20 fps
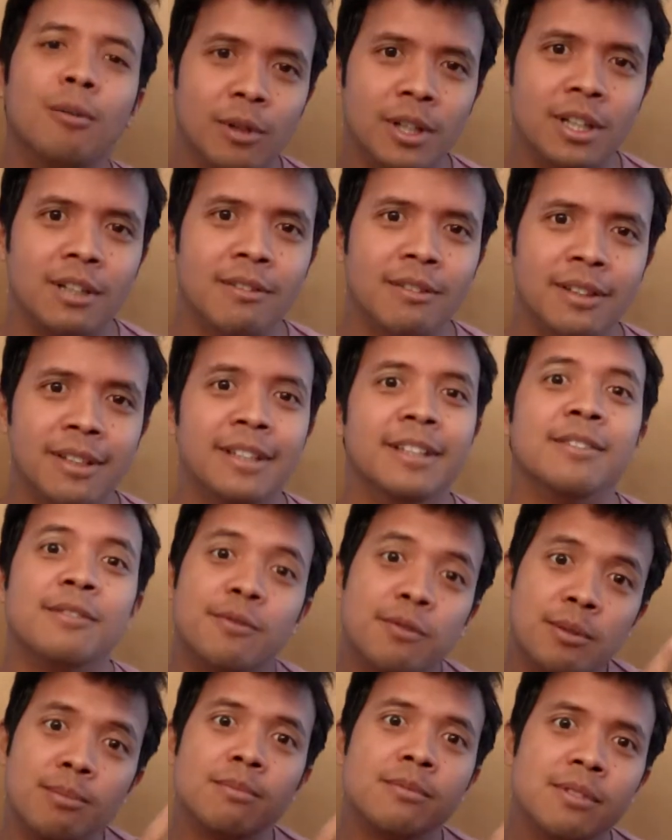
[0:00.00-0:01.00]
whatever it is,
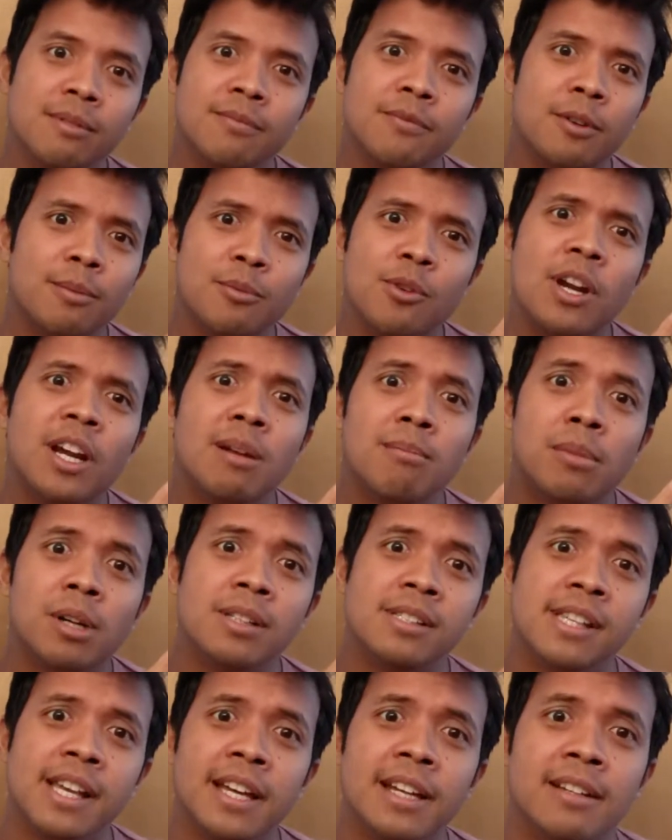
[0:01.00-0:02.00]
from Dragon
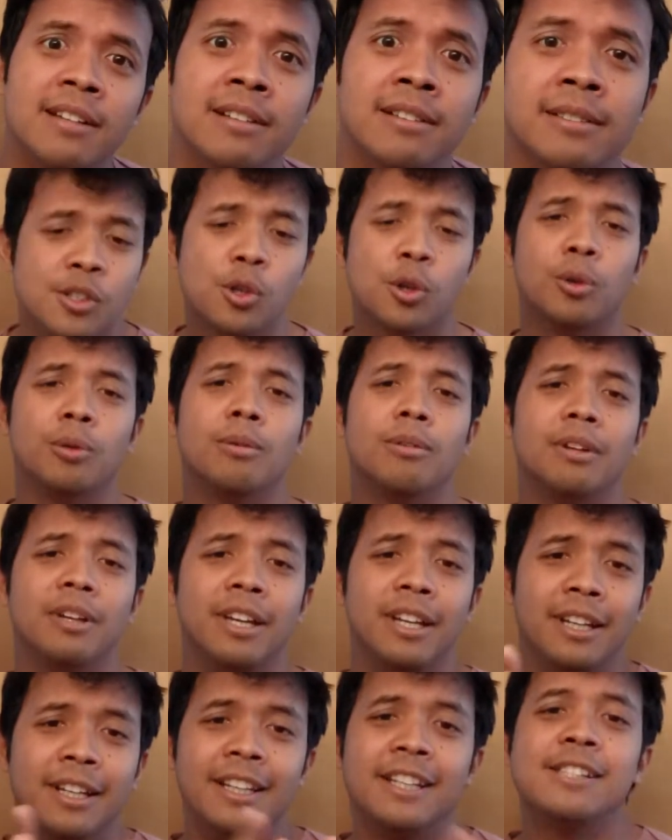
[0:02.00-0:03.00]
Ball Z. So
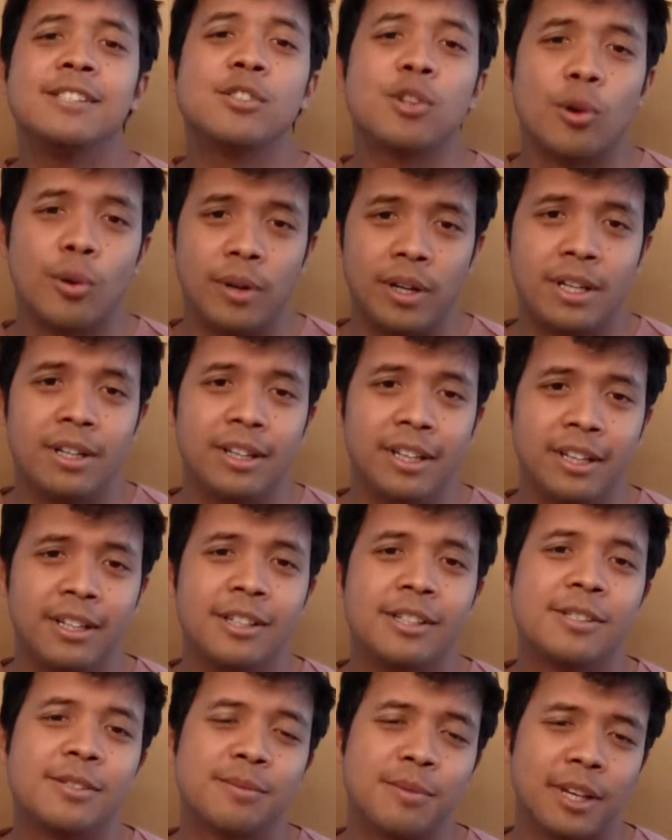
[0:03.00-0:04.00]
in this story, in
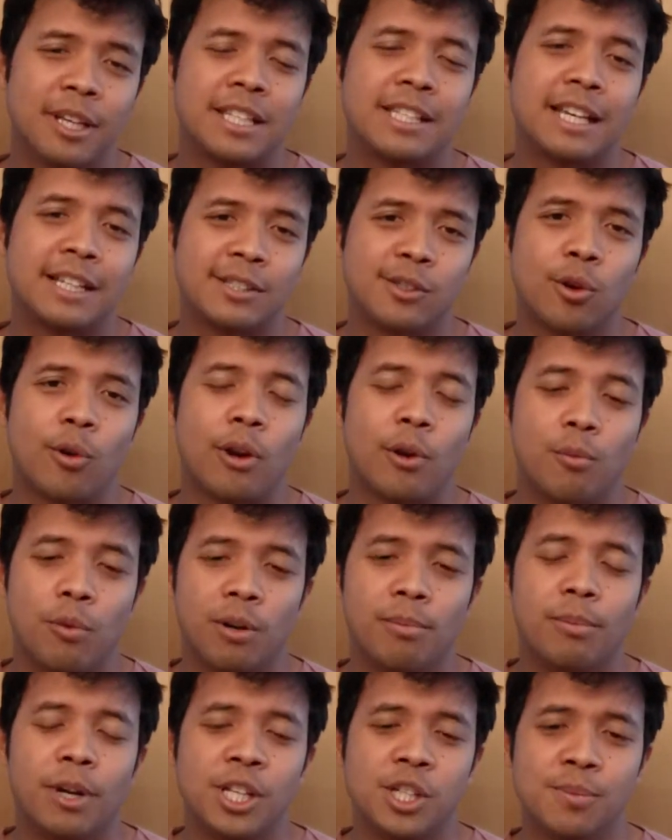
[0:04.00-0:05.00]
this exact story in
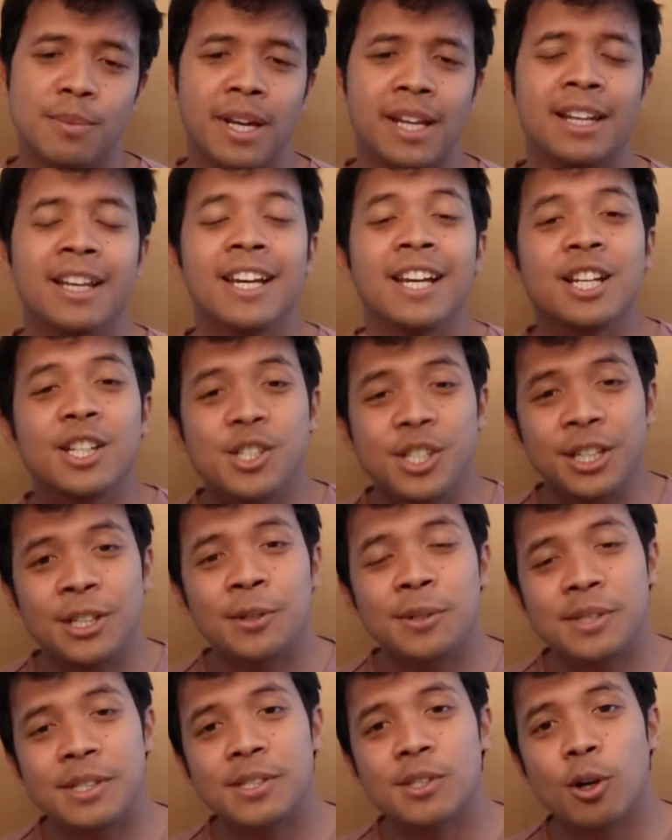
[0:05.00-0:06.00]
One Punch Man,
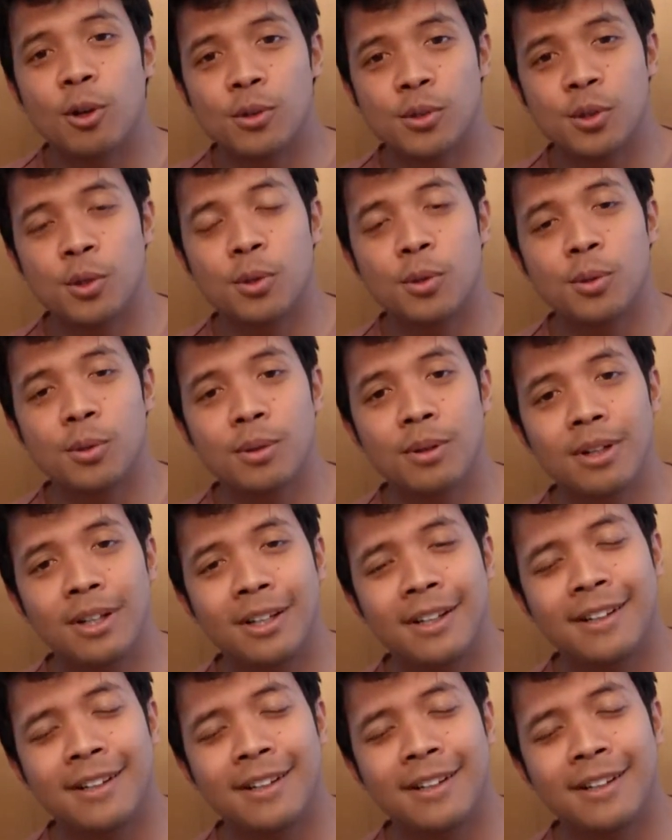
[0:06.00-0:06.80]
Genos is also